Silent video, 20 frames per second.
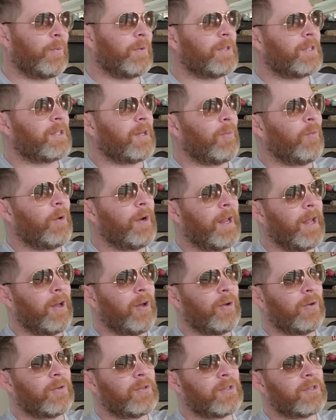When someone
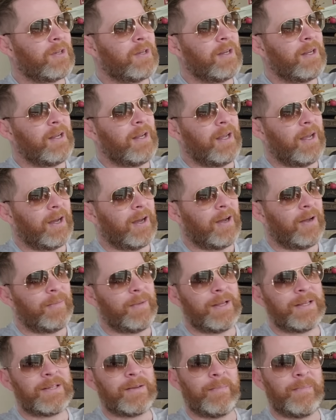else
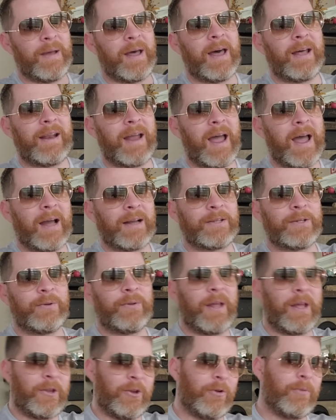is a bad actor
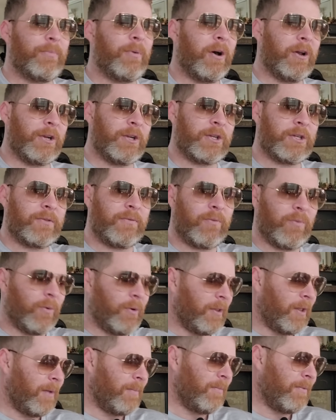that you're punished
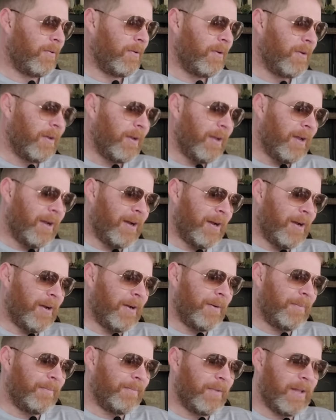for them,
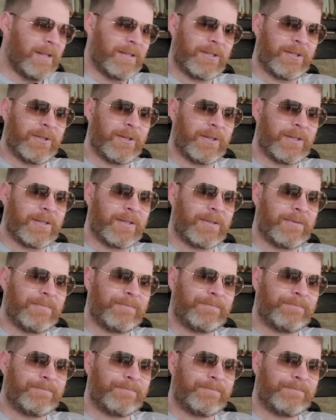it just